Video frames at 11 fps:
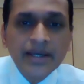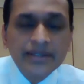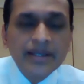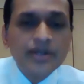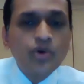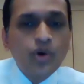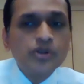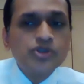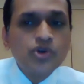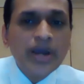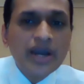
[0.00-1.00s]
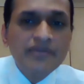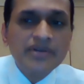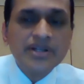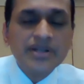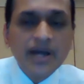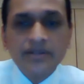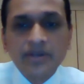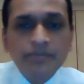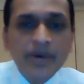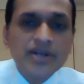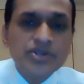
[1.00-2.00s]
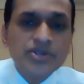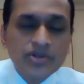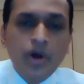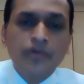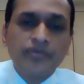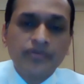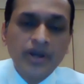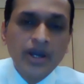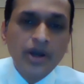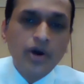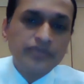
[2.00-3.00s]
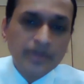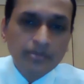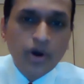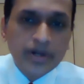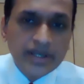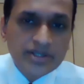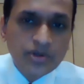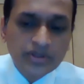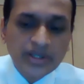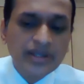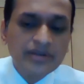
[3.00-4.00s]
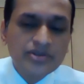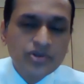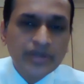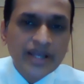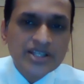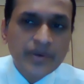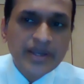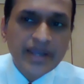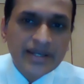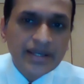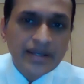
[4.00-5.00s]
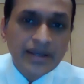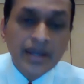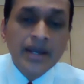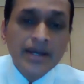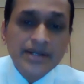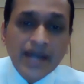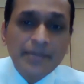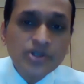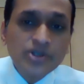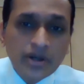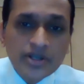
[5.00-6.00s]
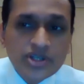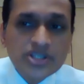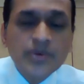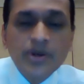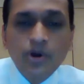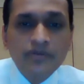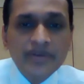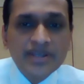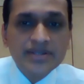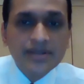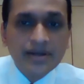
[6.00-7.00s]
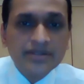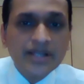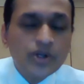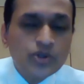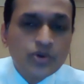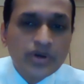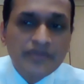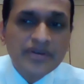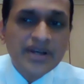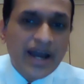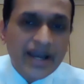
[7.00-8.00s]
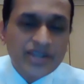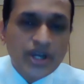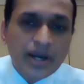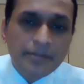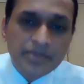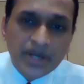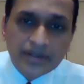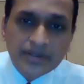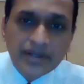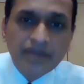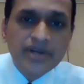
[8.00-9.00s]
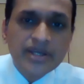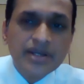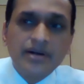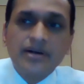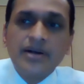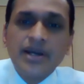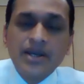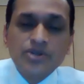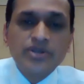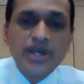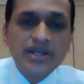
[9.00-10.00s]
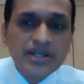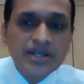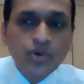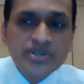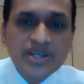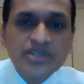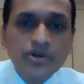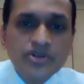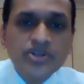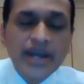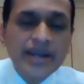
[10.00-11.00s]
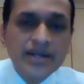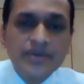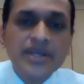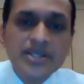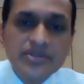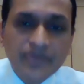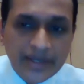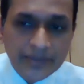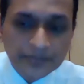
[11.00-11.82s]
then you also have it in other parts of the body. So that's why any diabetologist will always tell you to have an eye checkup done every year, so that he knows he's on track and everything's fine.